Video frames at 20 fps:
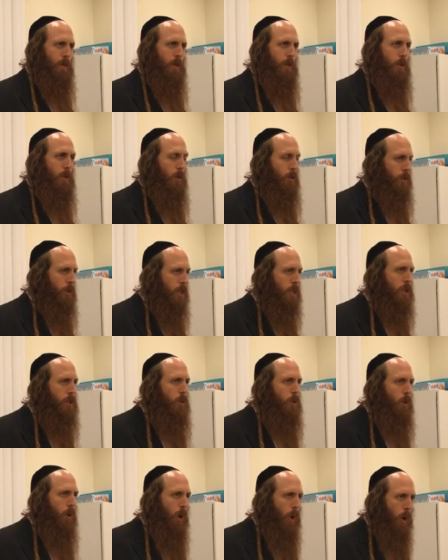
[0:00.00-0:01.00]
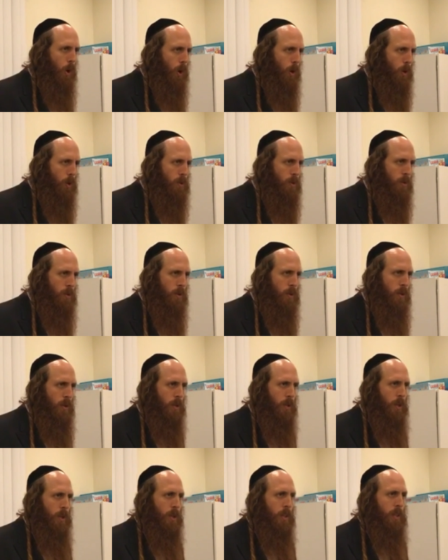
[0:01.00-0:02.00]
You need to hold
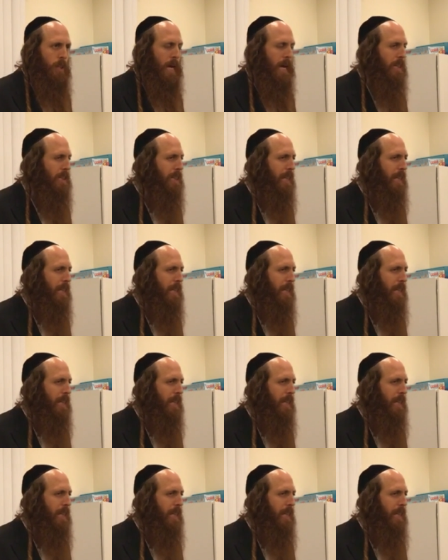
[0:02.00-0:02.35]
that